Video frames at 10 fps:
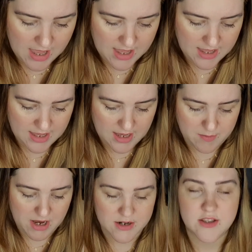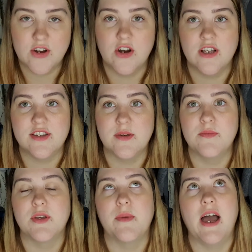Another
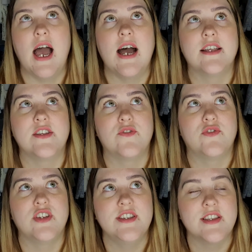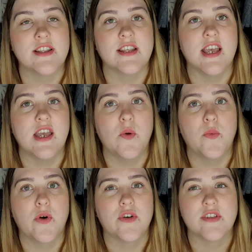symptom I had recently
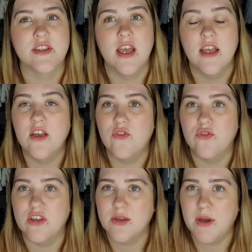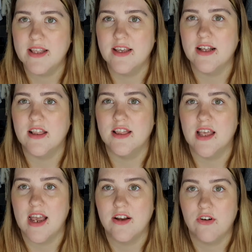was really bad like
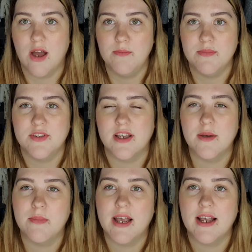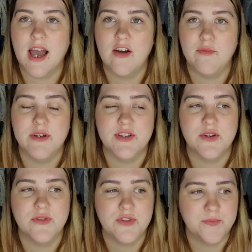leg cramps, like in my calf
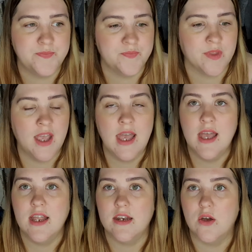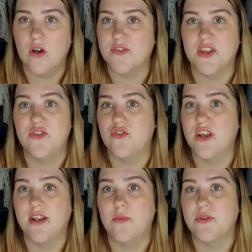muscles. Now I've since
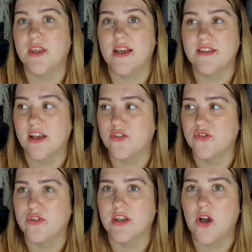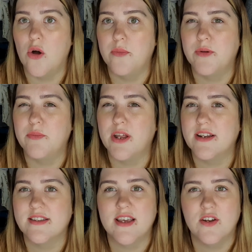read up that that's actually really common in
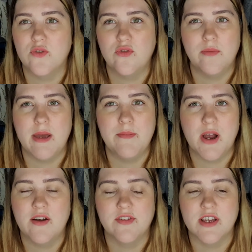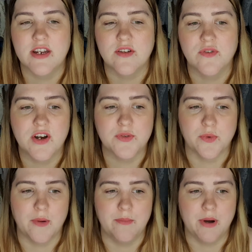pregnancy. I don't remember having it in the first
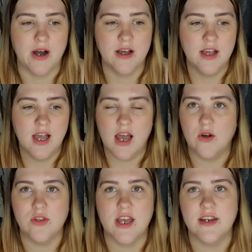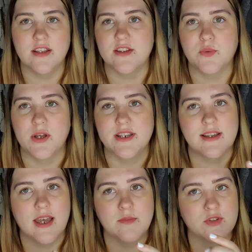one, but I only had it this one
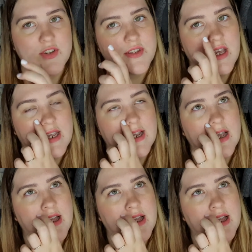time, just like,